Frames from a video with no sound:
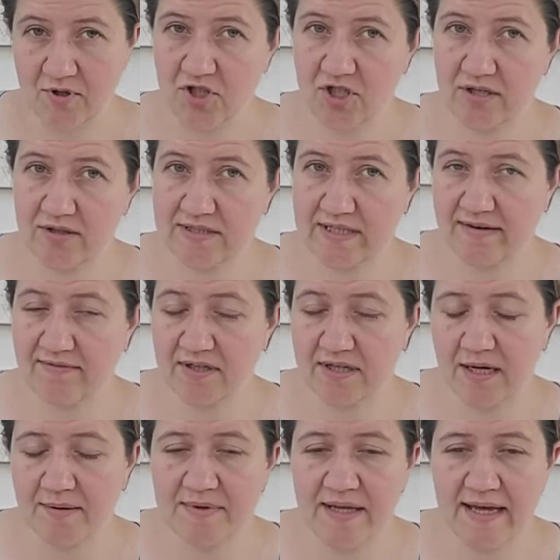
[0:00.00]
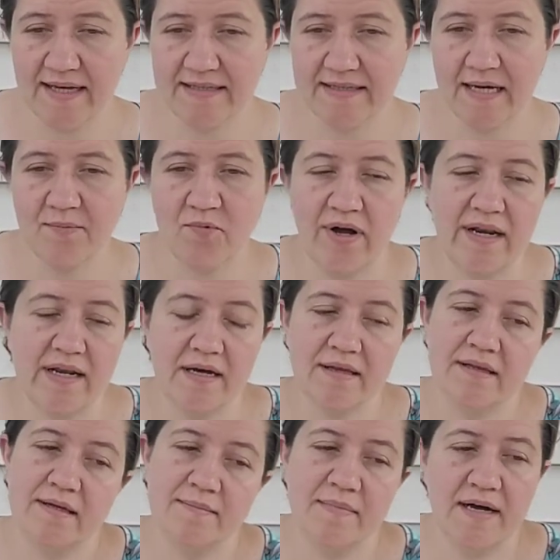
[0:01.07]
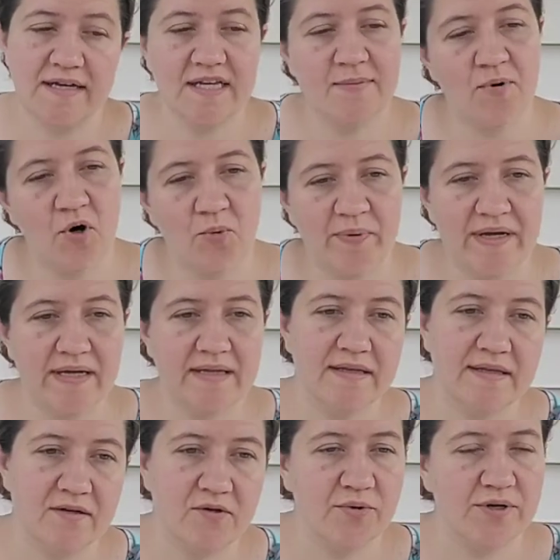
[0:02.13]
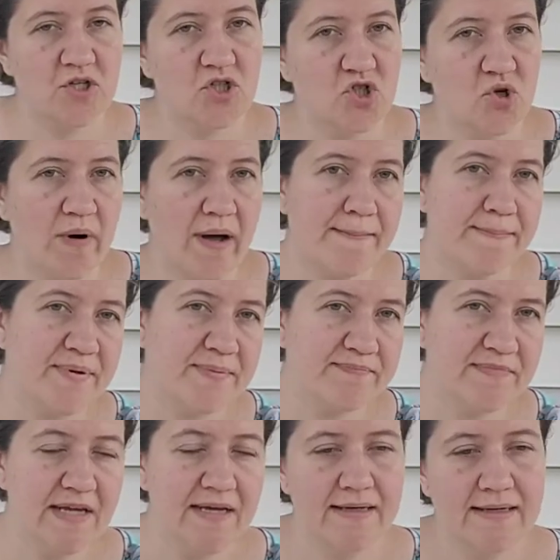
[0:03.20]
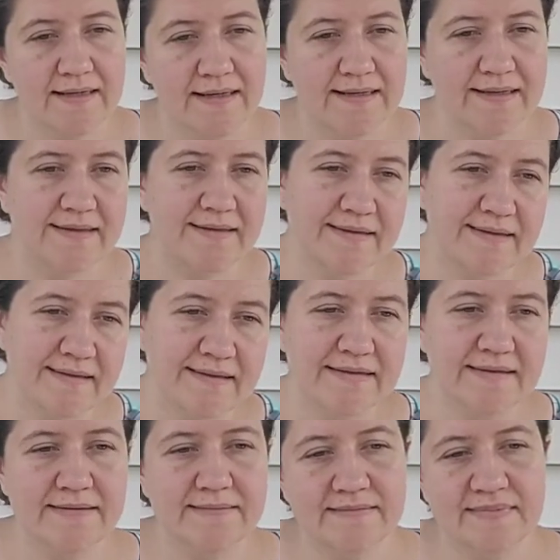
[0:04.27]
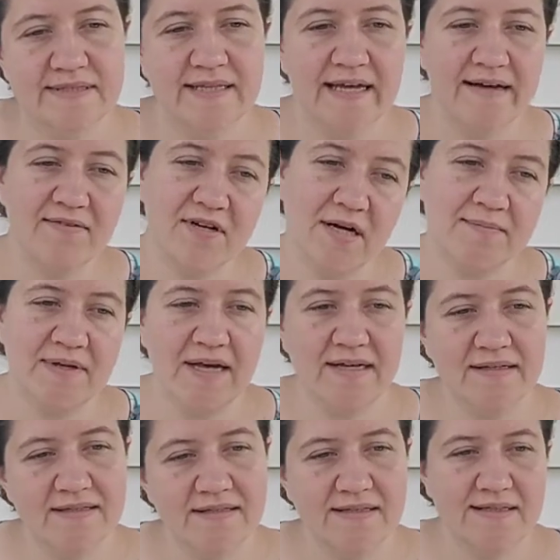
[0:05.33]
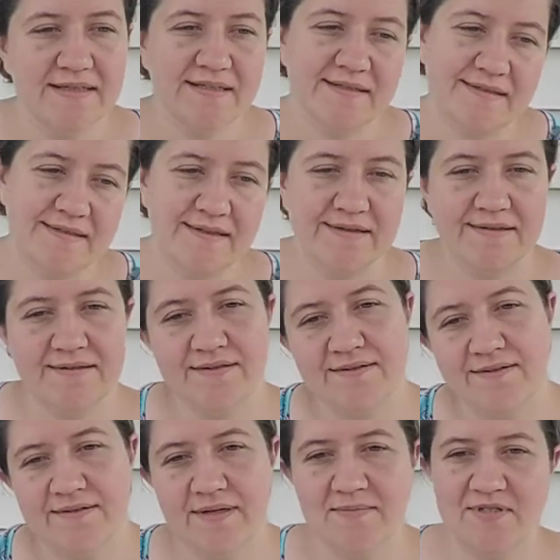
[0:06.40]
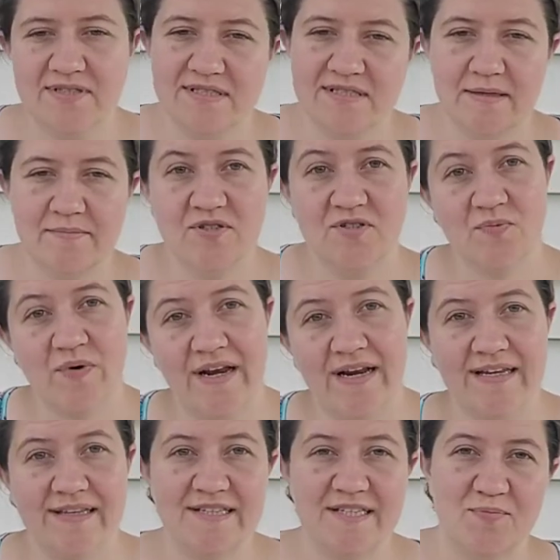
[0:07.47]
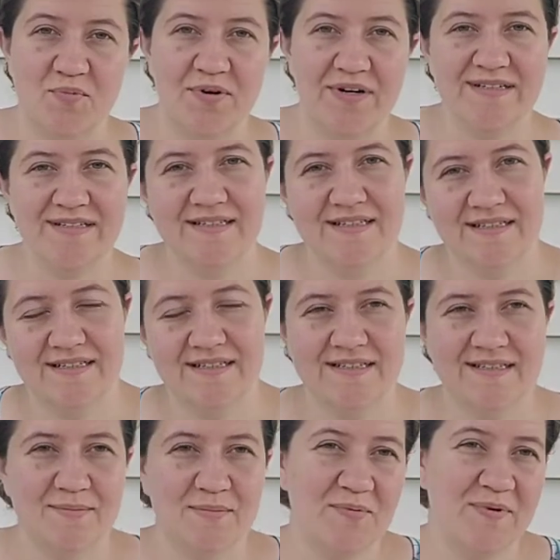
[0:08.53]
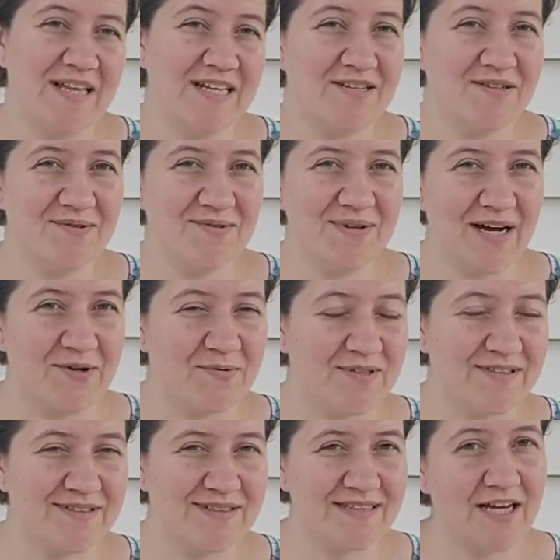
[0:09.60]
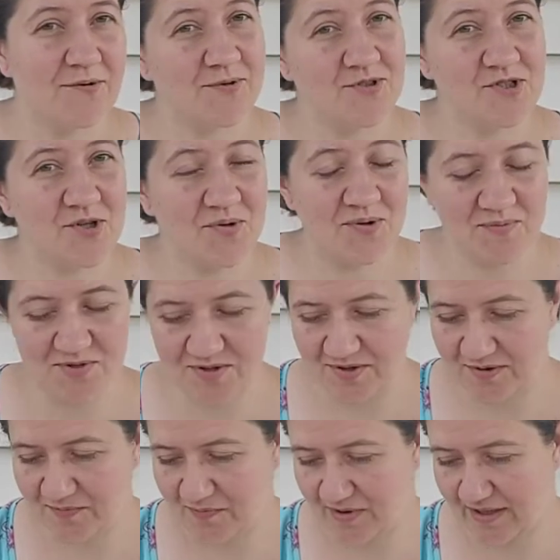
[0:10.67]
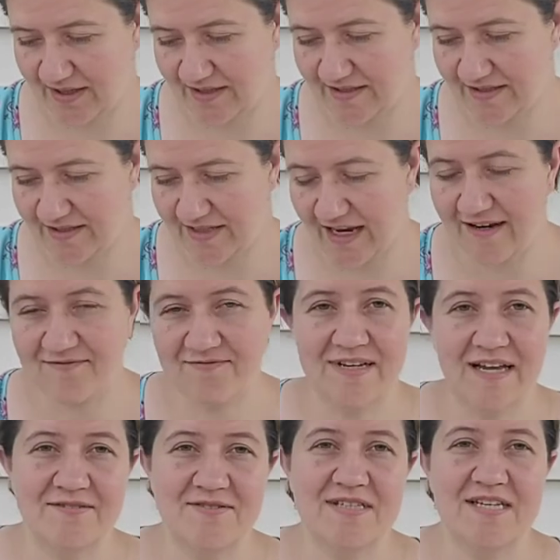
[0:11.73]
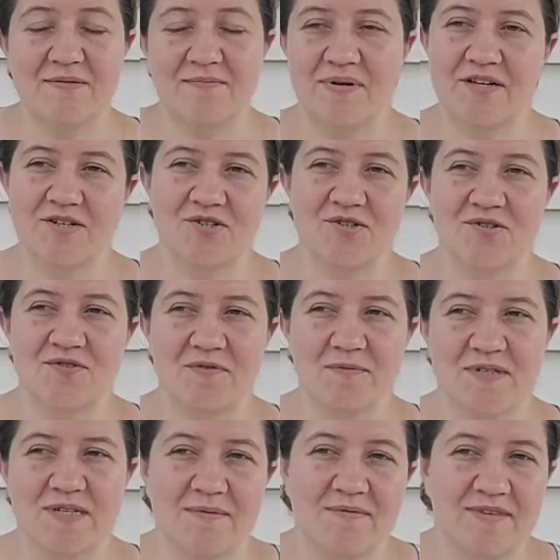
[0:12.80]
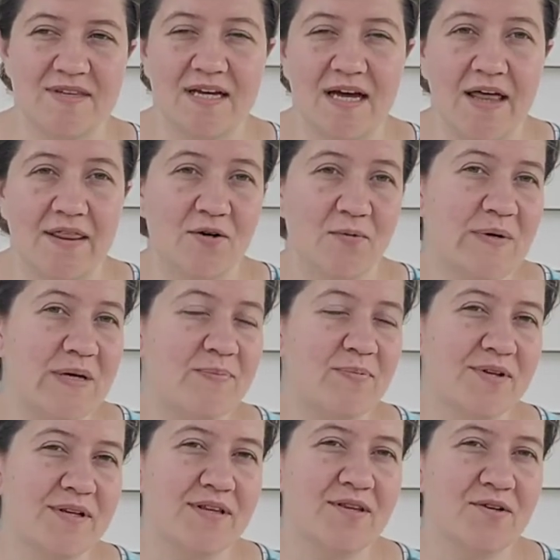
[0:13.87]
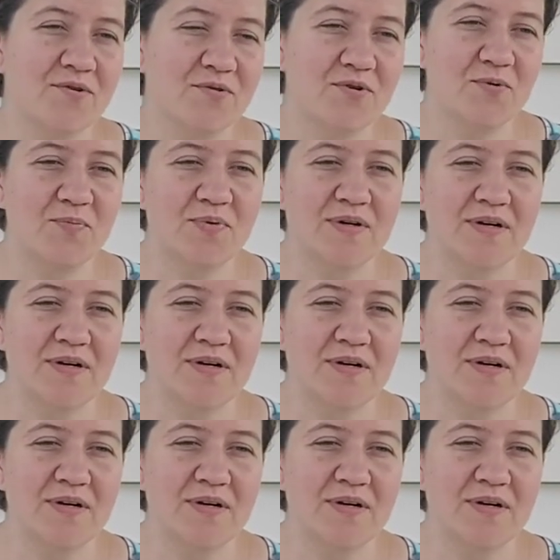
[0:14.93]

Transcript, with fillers: shuttles haven't come yet. I'm waiting on them. I keep hoping that they're going to show up, um, but they haven't come yet. So I'm just I'm just waiting at this point. Um, but when they do, I will I will show them to you because I've now seen pictures from some of the other people in the group